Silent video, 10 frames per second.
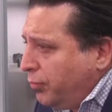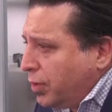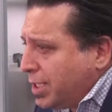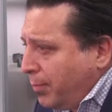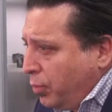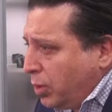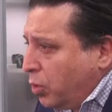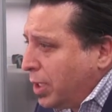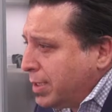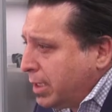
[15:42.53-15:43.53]
For example, in
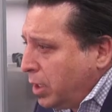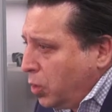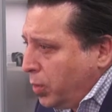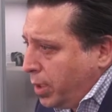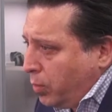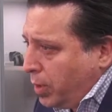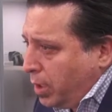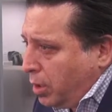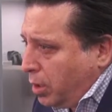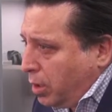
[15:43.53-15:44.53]
Coliseo, we
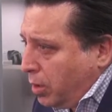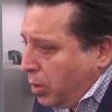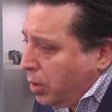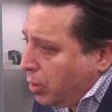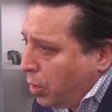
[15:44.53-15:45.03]
we are